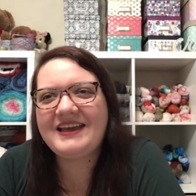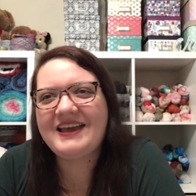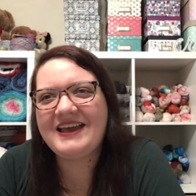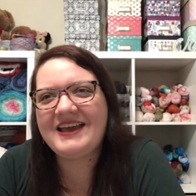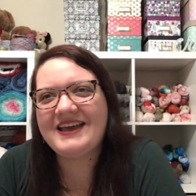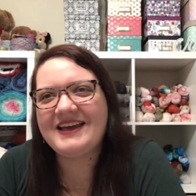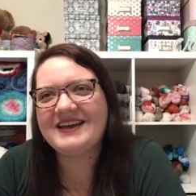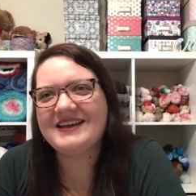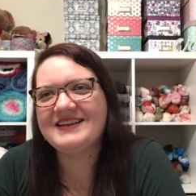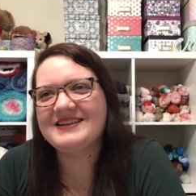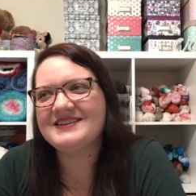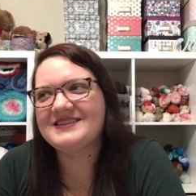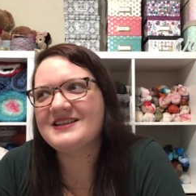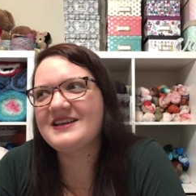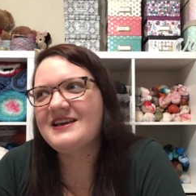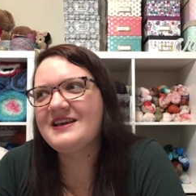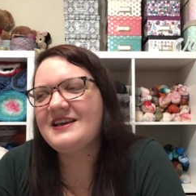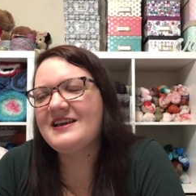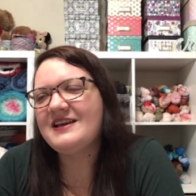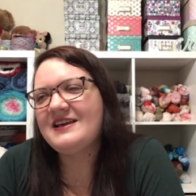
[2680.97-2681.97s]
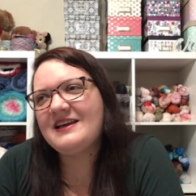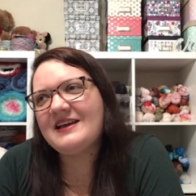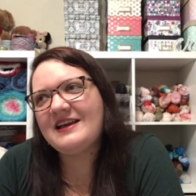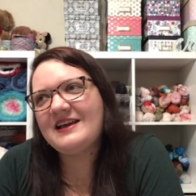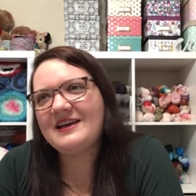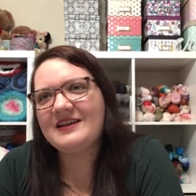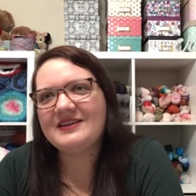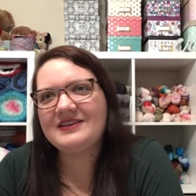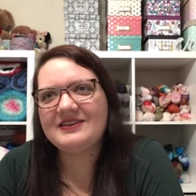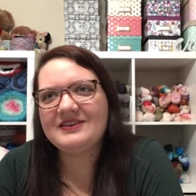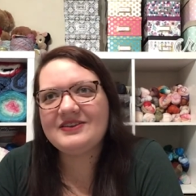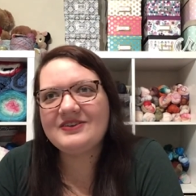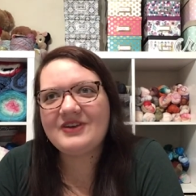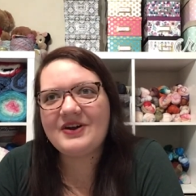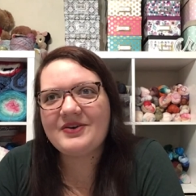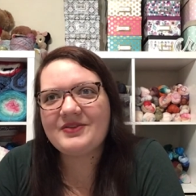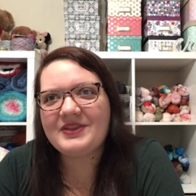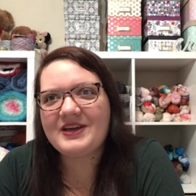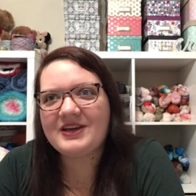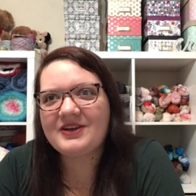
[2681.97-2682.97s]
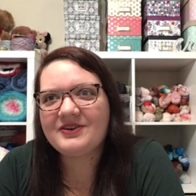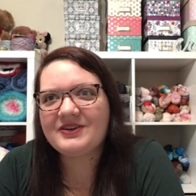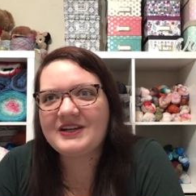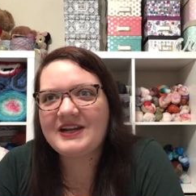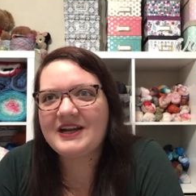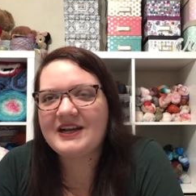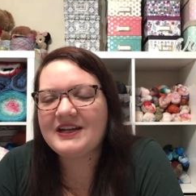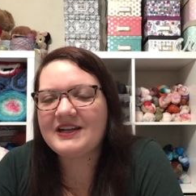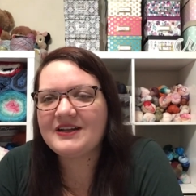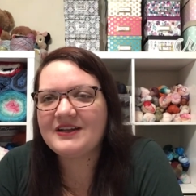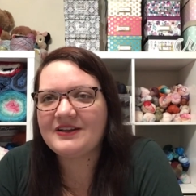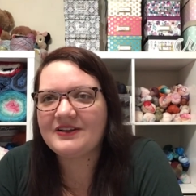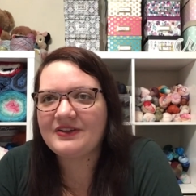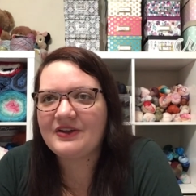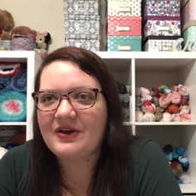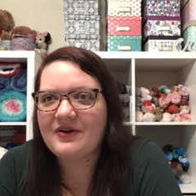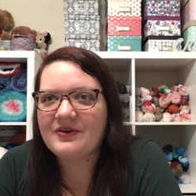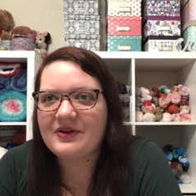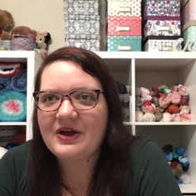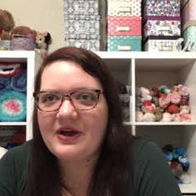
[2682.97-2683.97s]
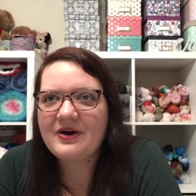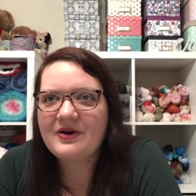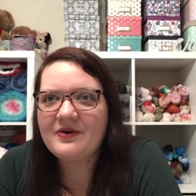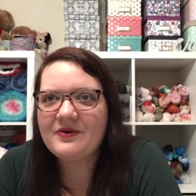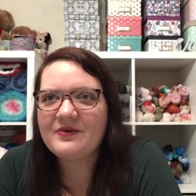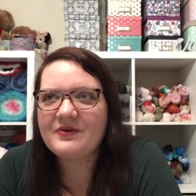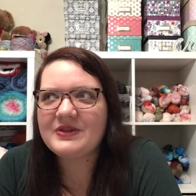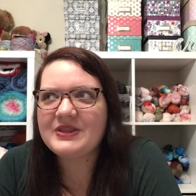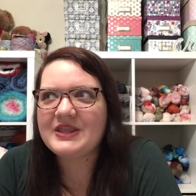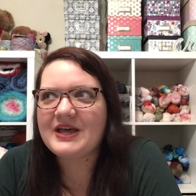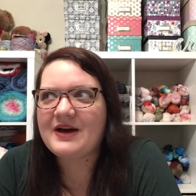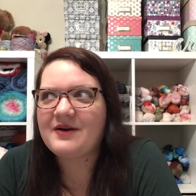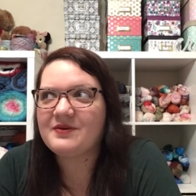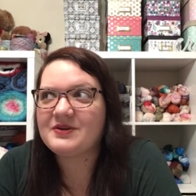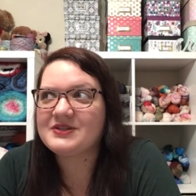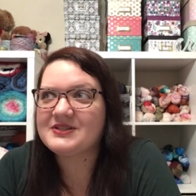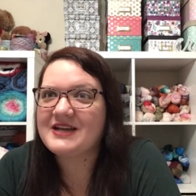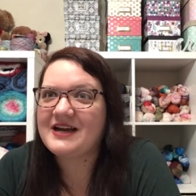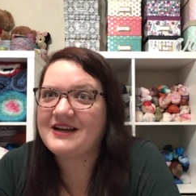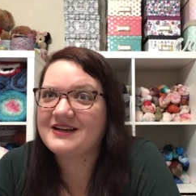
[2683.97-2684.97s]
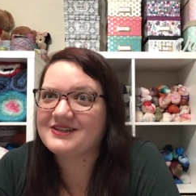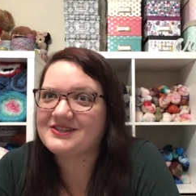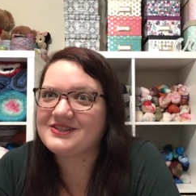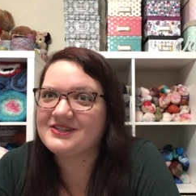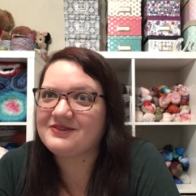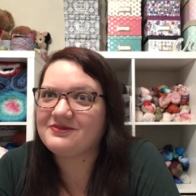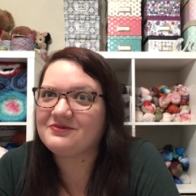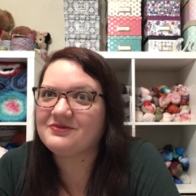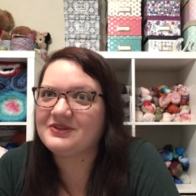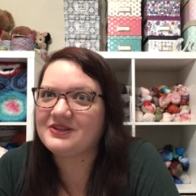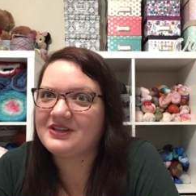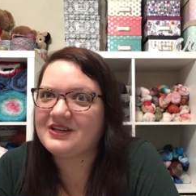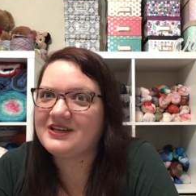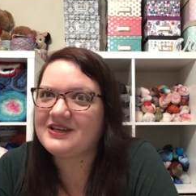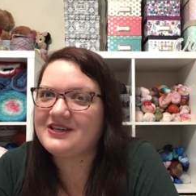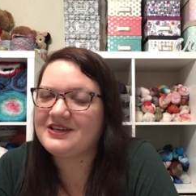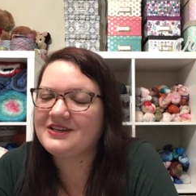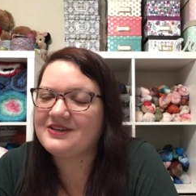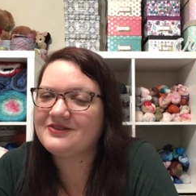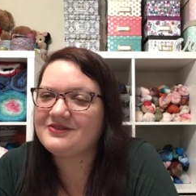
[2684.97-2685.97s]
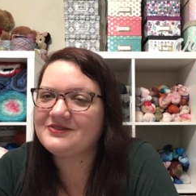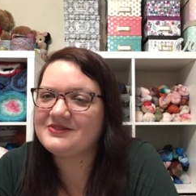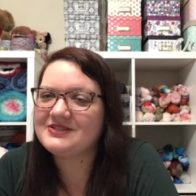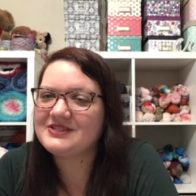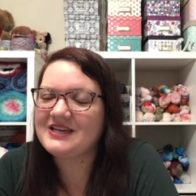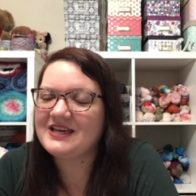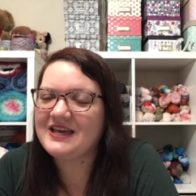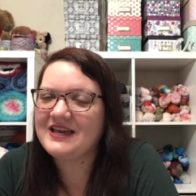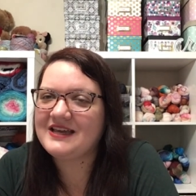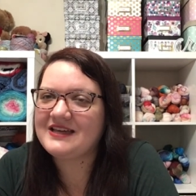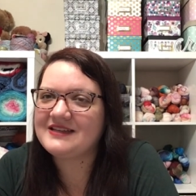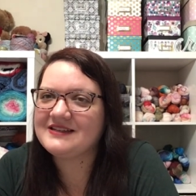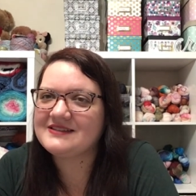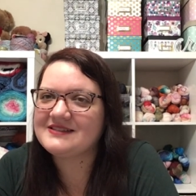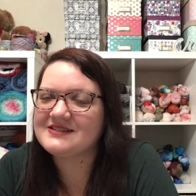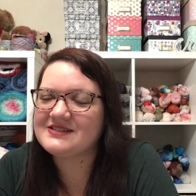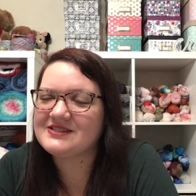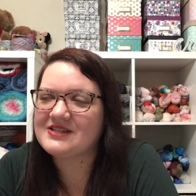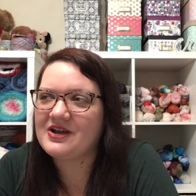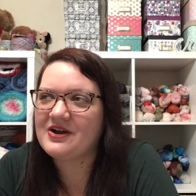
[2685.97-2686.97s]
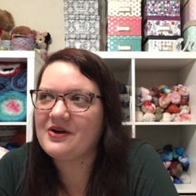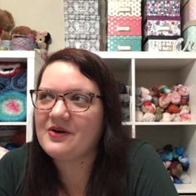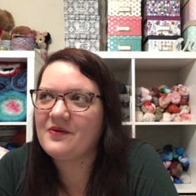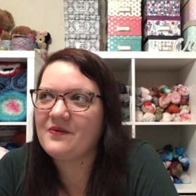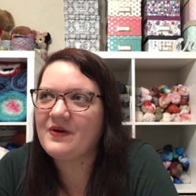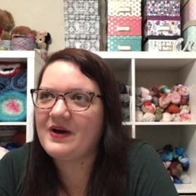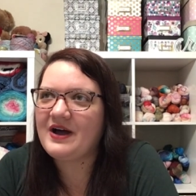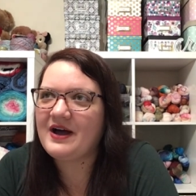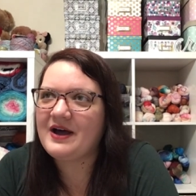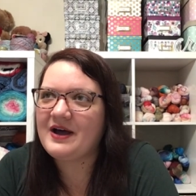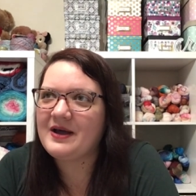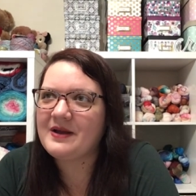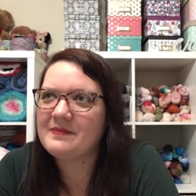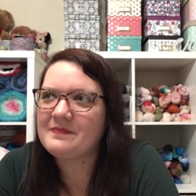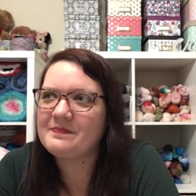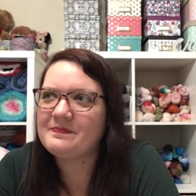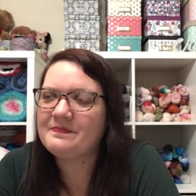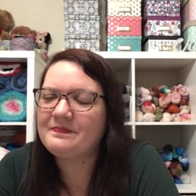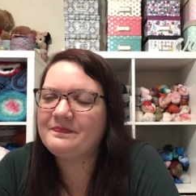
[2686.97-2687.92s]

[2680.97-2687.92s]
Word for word: and you know, they created a logo that was actually really cute. And so, um,